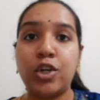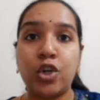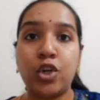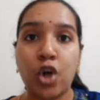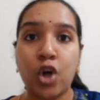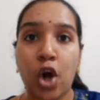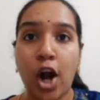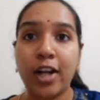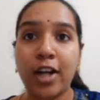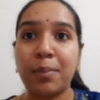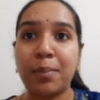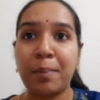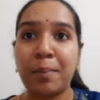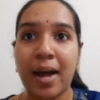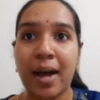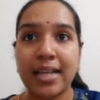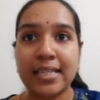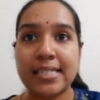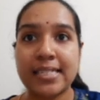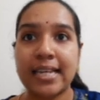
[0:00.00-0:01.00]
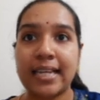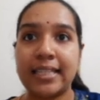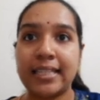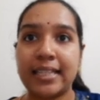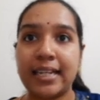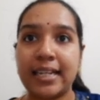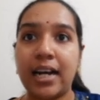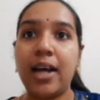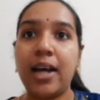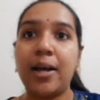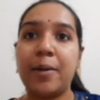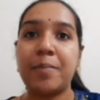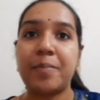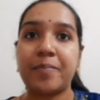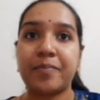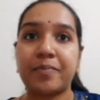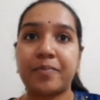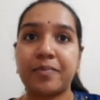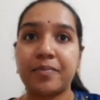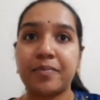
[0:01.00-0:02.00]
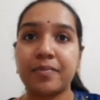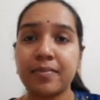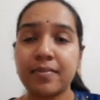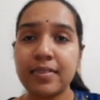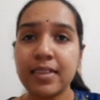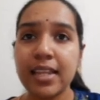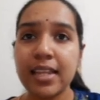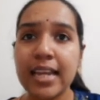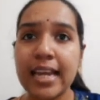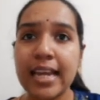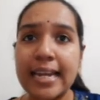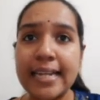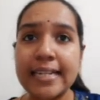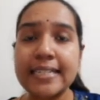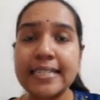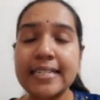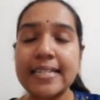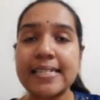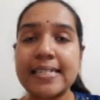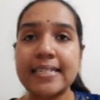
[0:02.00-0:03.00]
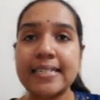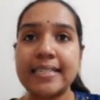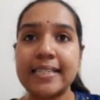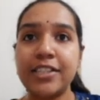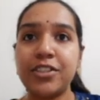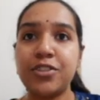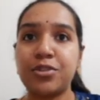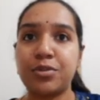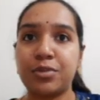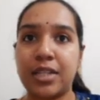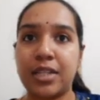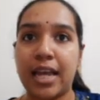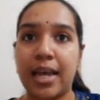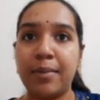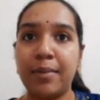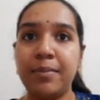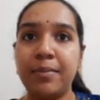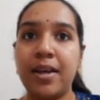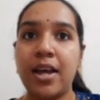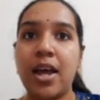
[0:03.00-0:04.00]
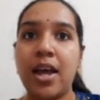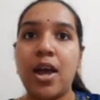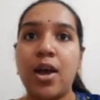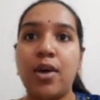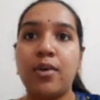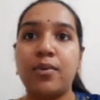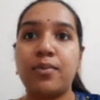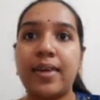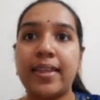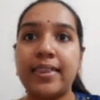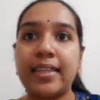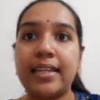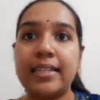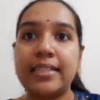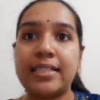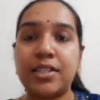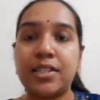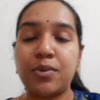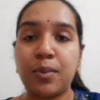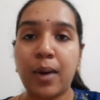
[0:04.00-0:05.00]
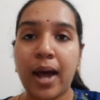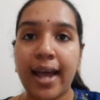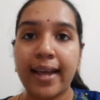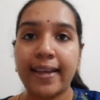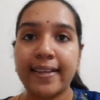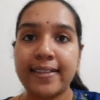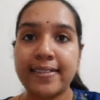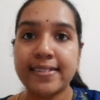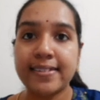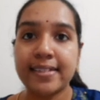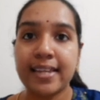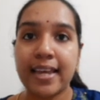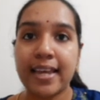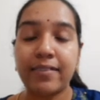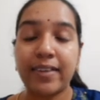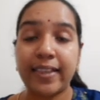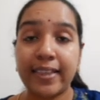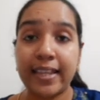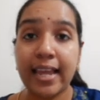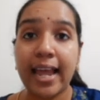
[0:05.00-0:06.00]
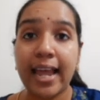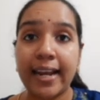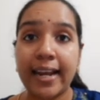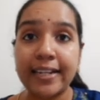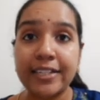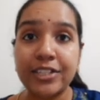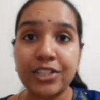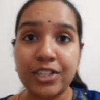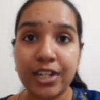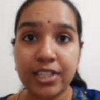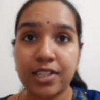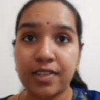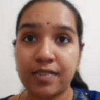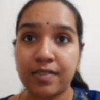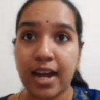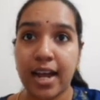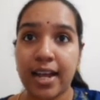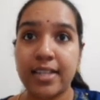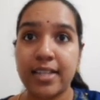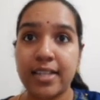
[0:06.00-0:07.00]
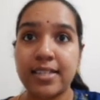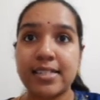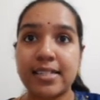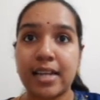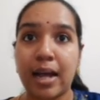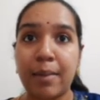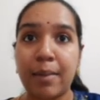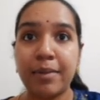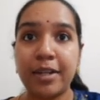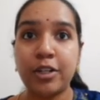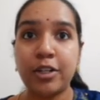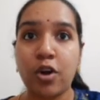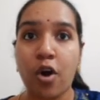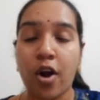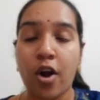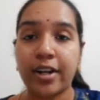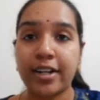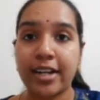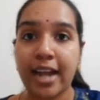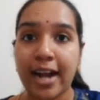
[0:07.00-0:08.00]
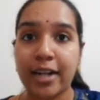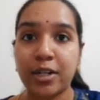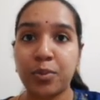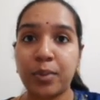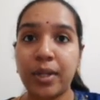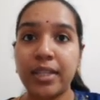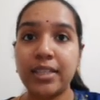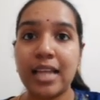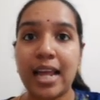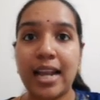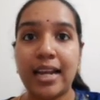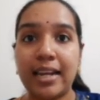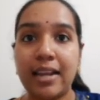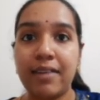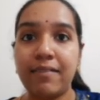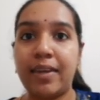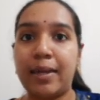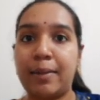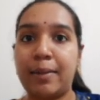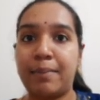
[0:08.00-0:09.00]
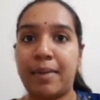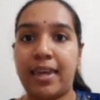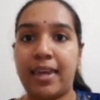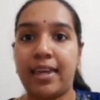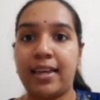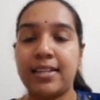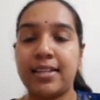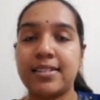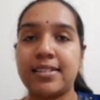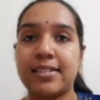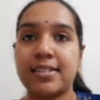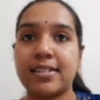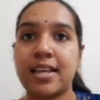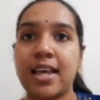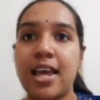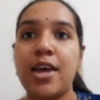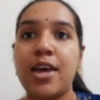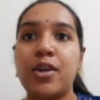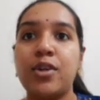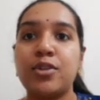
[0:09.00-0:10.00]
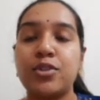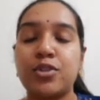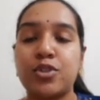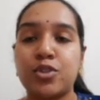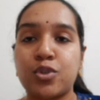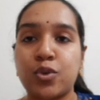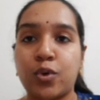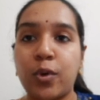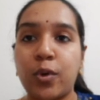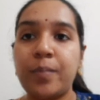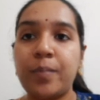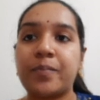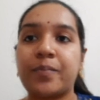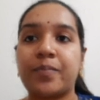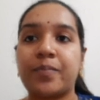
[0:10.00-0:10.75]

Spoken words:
not passing the electricity through them when the electric device come in contact with living beings. So